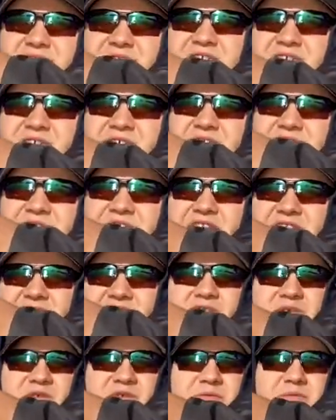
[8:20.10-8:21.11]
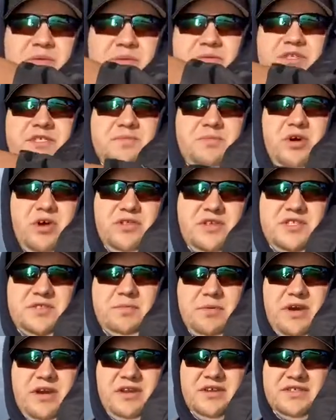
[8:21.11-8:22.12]
all I needed to do was put my smalley
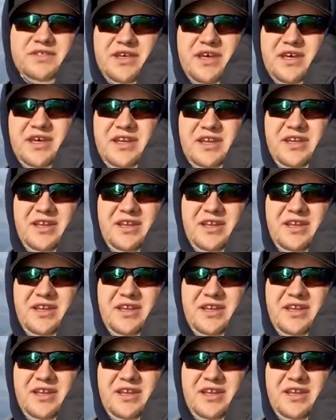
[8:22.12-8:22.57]
spotters on.